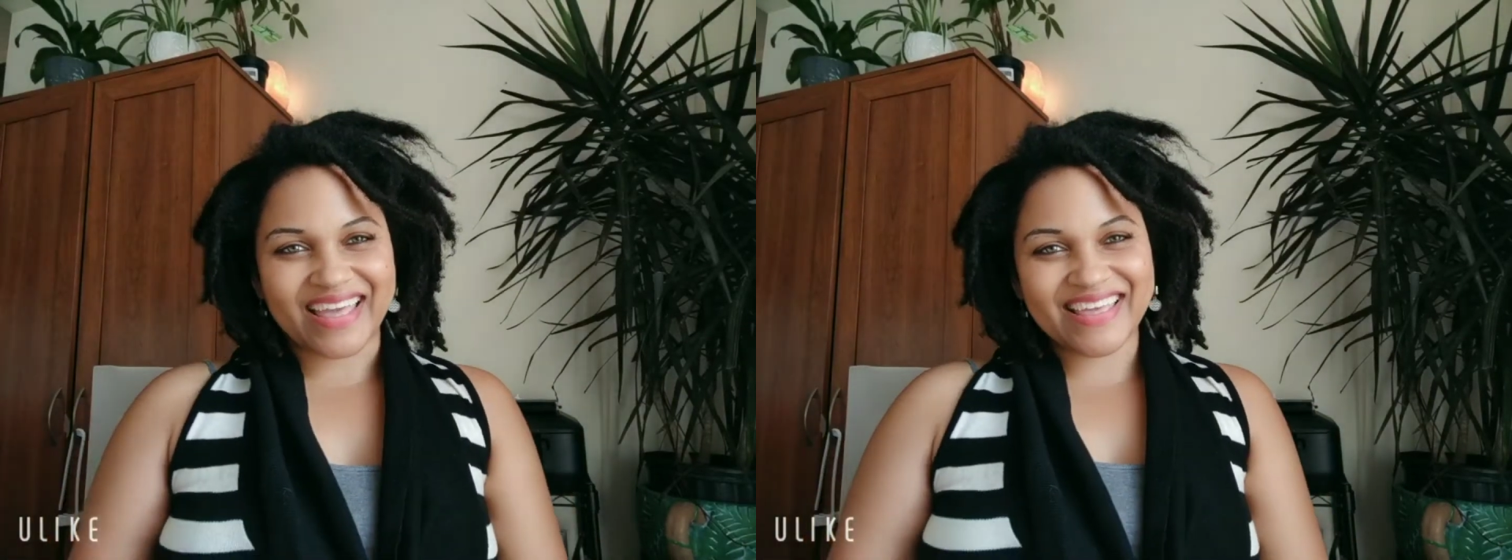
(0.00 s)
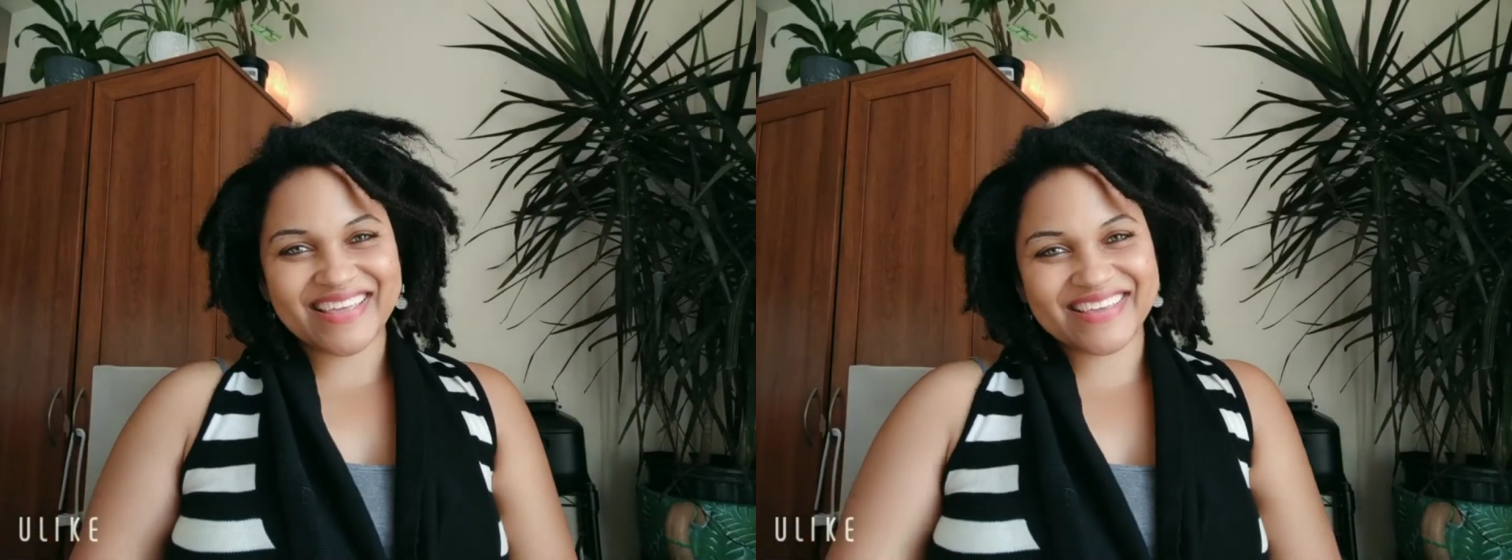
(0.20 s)

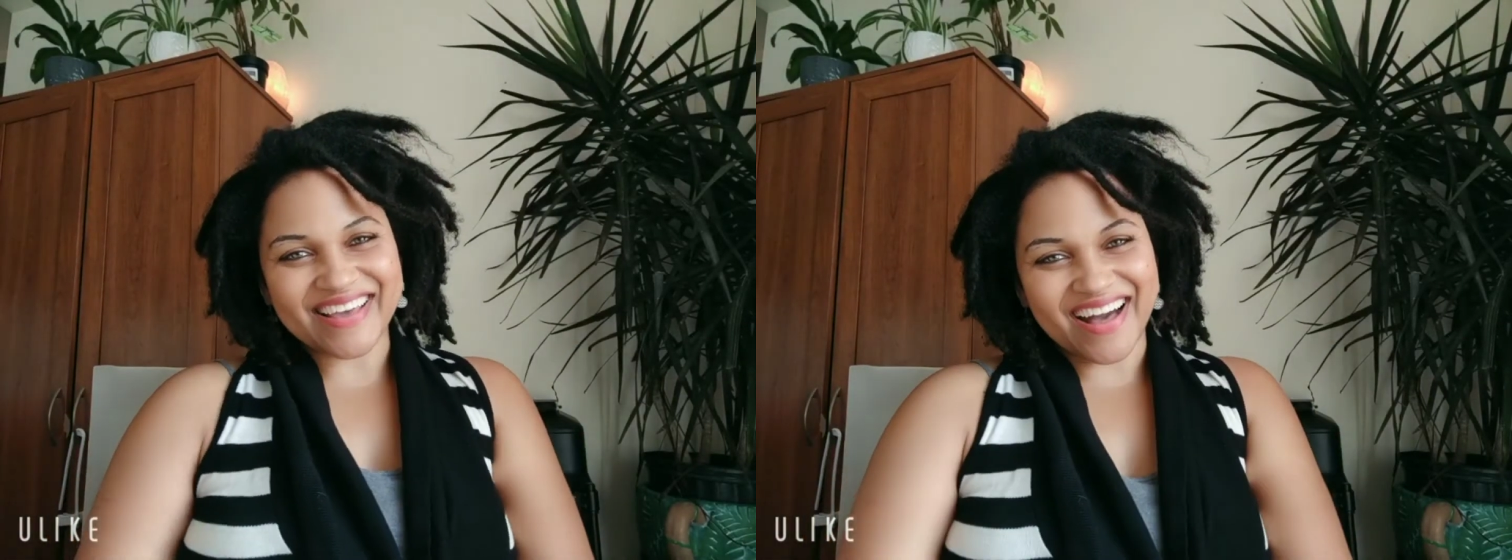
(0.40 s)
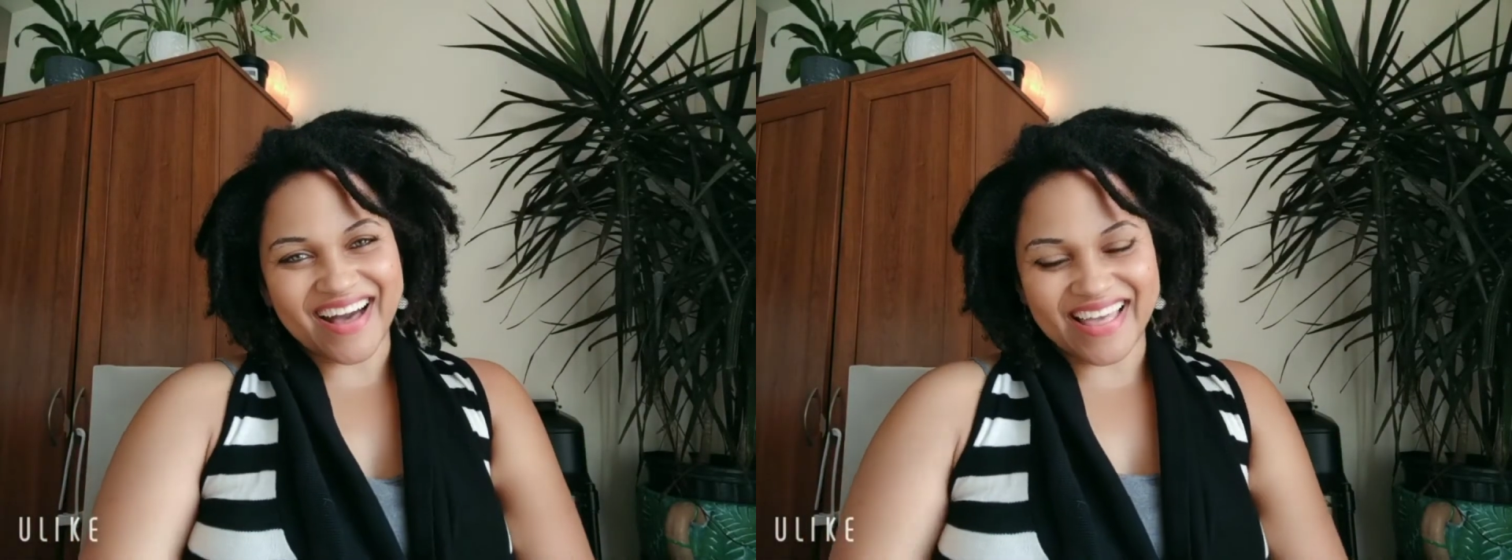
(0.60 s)
Hey
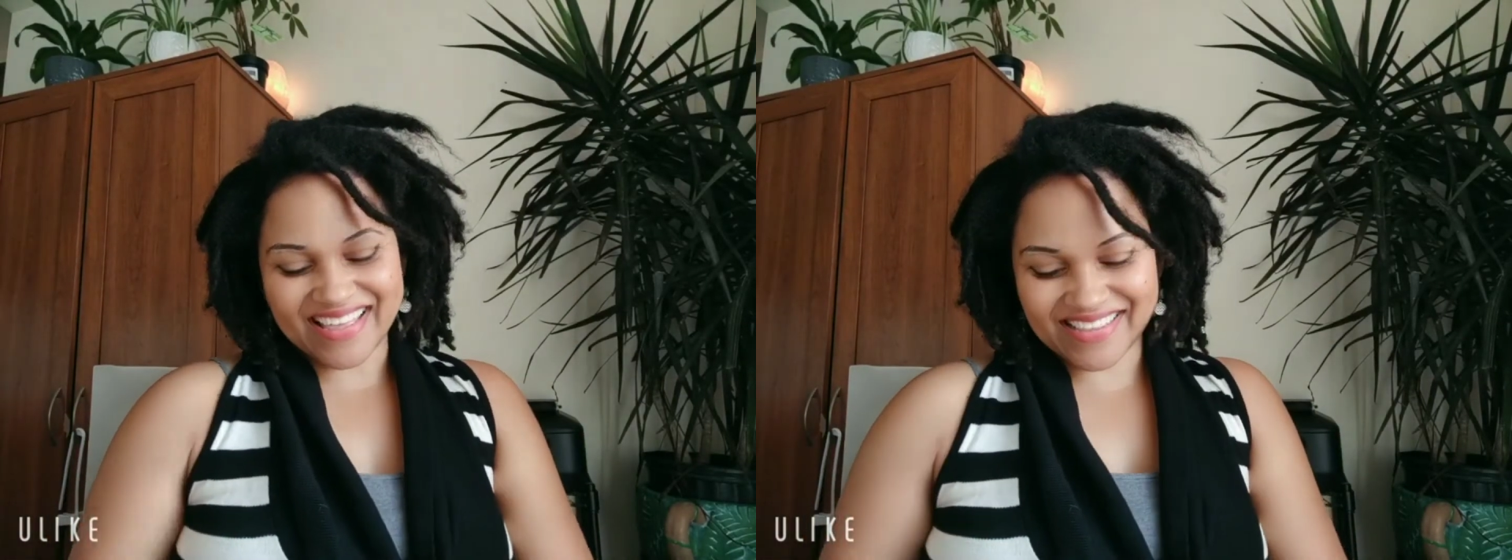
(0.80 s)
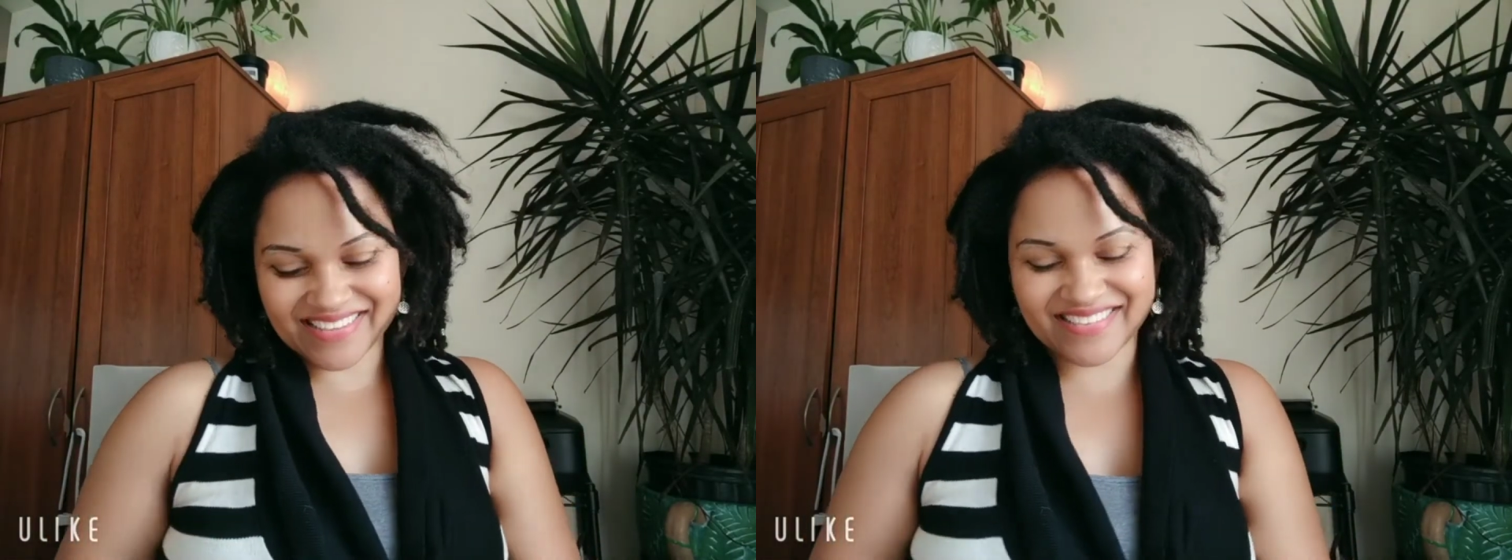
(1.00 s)

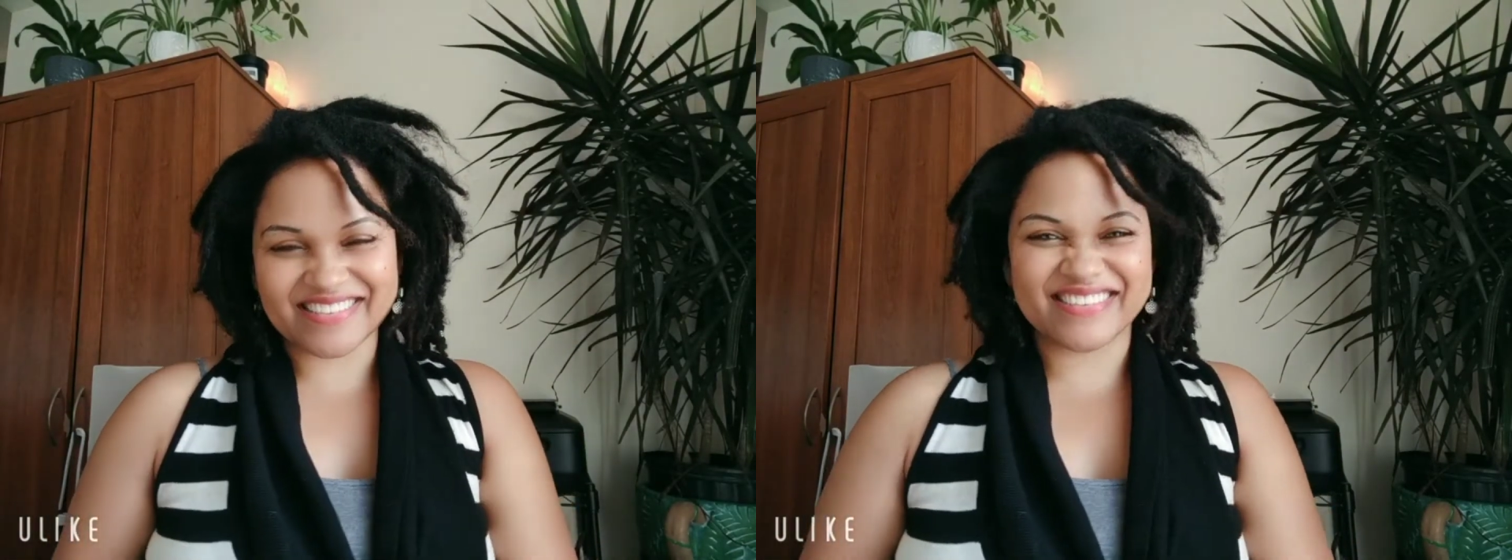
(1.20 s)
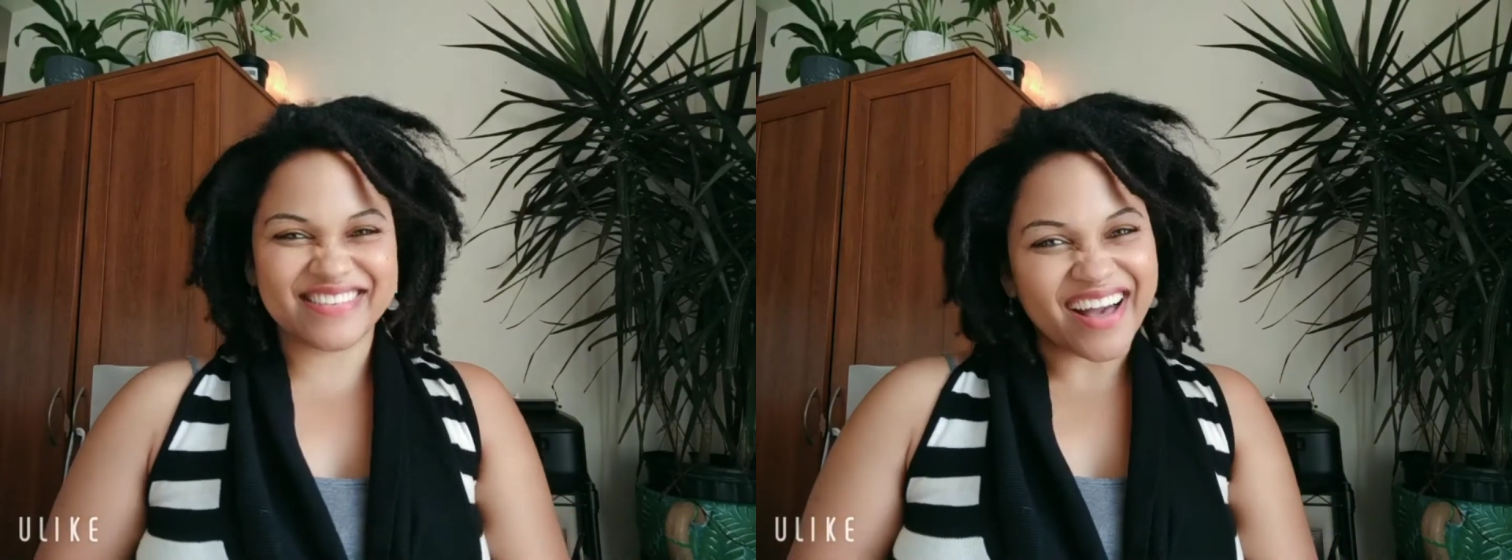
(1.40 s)
guys,